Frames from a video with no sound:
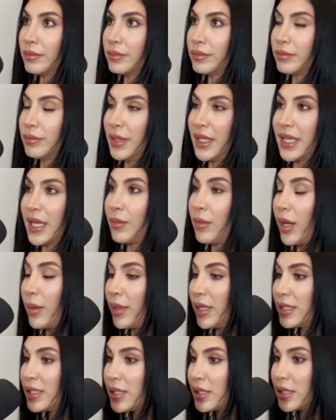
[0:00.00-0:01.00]
being a
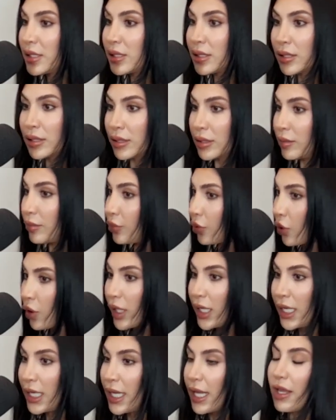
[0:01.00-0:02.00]
mama's
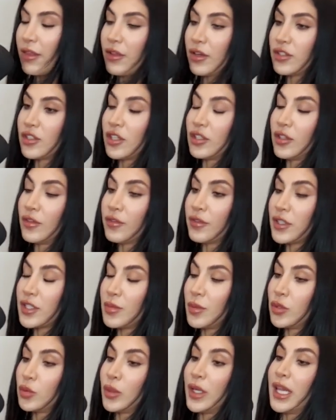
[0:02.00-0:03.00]
boy, and there's a difference
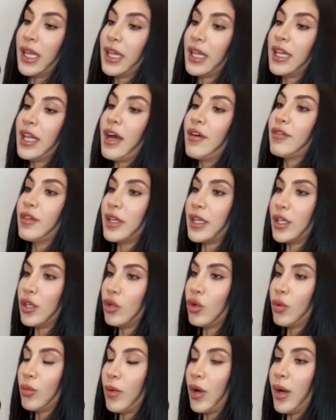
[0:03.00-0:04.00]
between loving
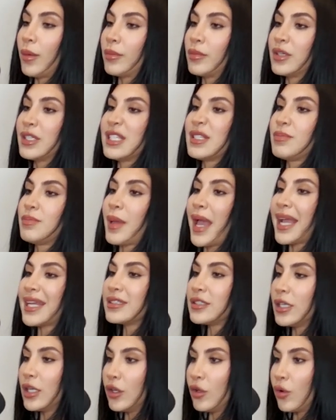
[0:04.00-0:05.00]
your mom,
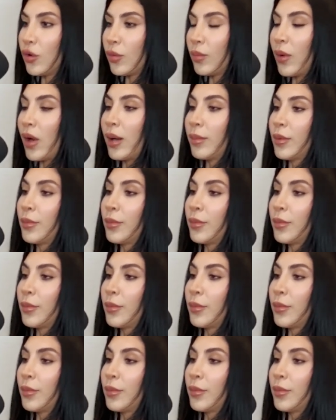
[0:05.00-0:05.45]
respecting your mom,